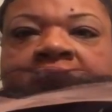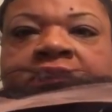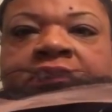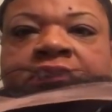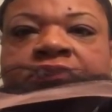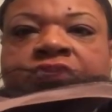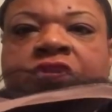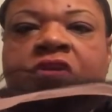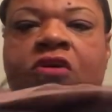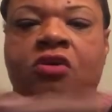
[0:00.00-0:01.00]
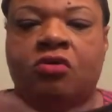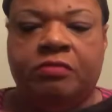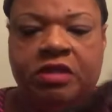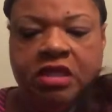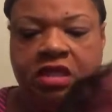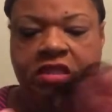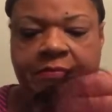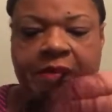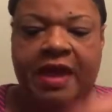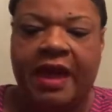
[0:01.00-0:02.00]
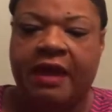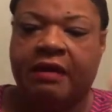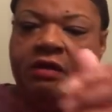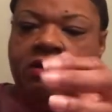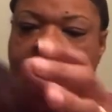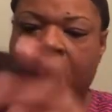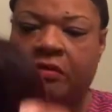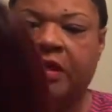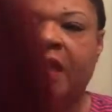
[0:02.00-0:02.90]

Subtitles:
and another tuck comb in the back. OK,